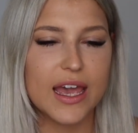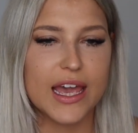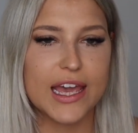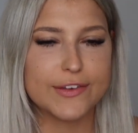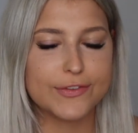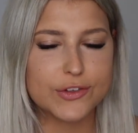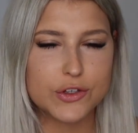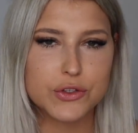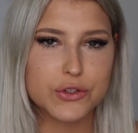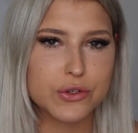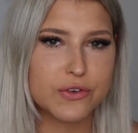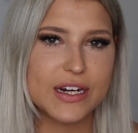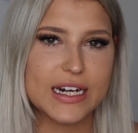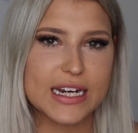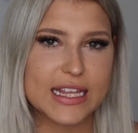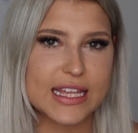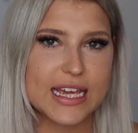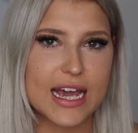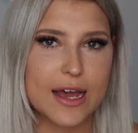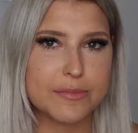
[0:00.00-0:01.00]
If you saw any
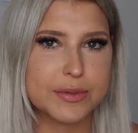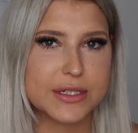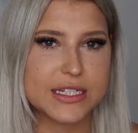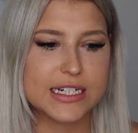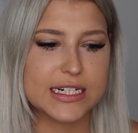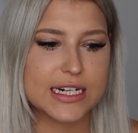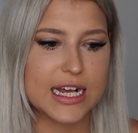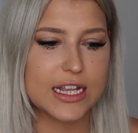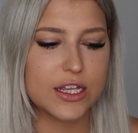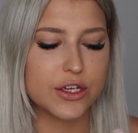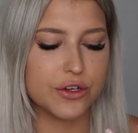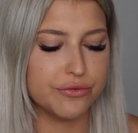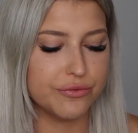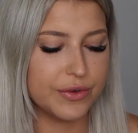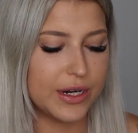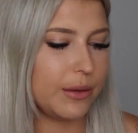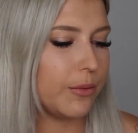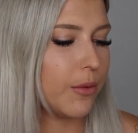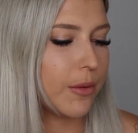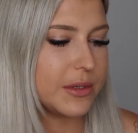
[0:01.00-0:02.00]
of the apps today that you
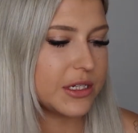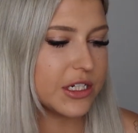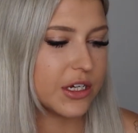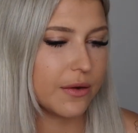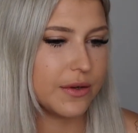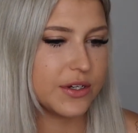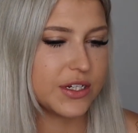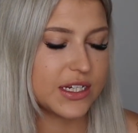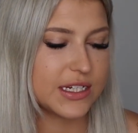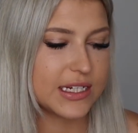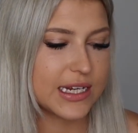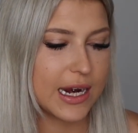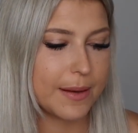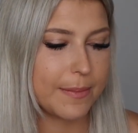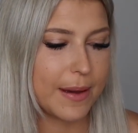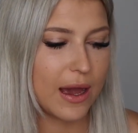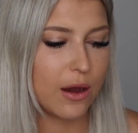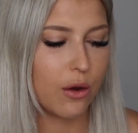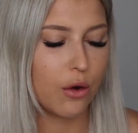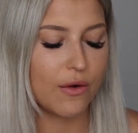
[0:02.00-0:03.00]
really want me to go in detail
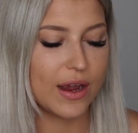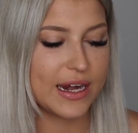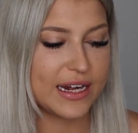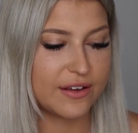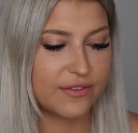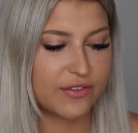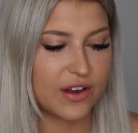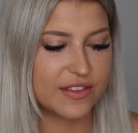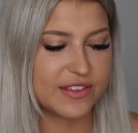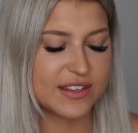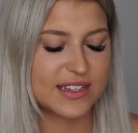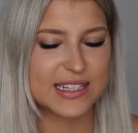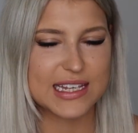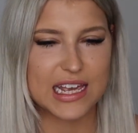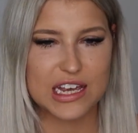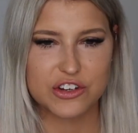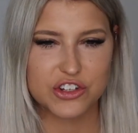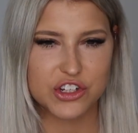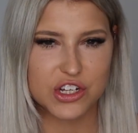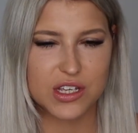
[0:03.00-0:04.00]
about, or any of like the
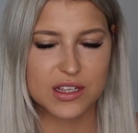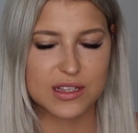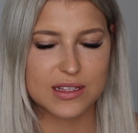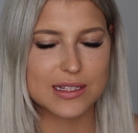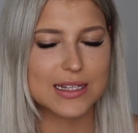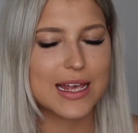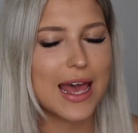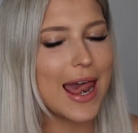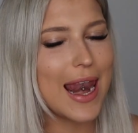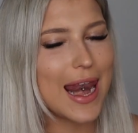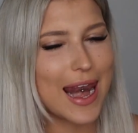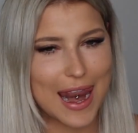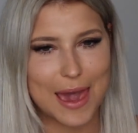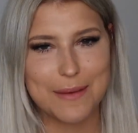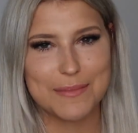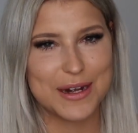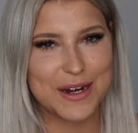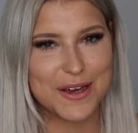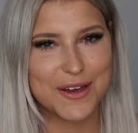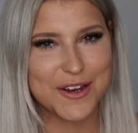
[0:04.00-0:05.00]
sections, let
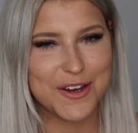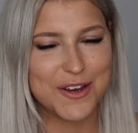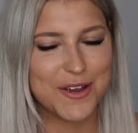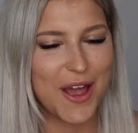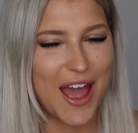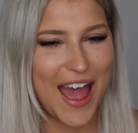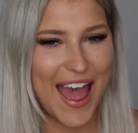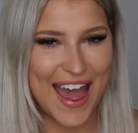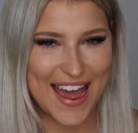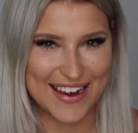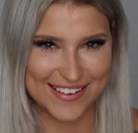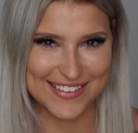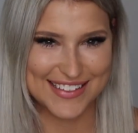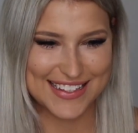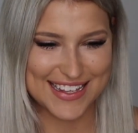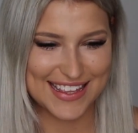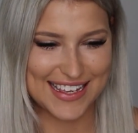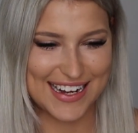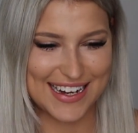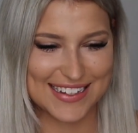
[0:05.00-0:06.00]
me know and I'll
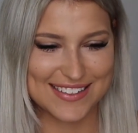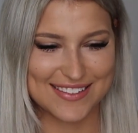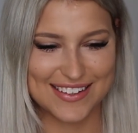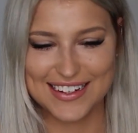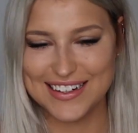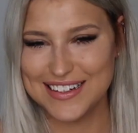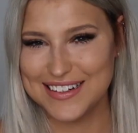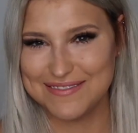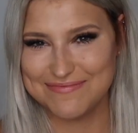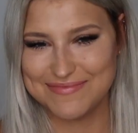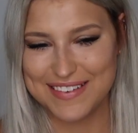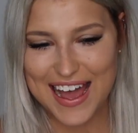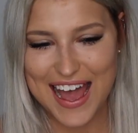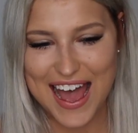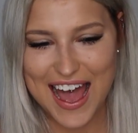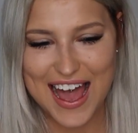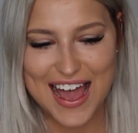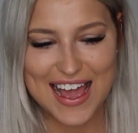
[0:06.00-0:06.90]
see you in the next one. Bye.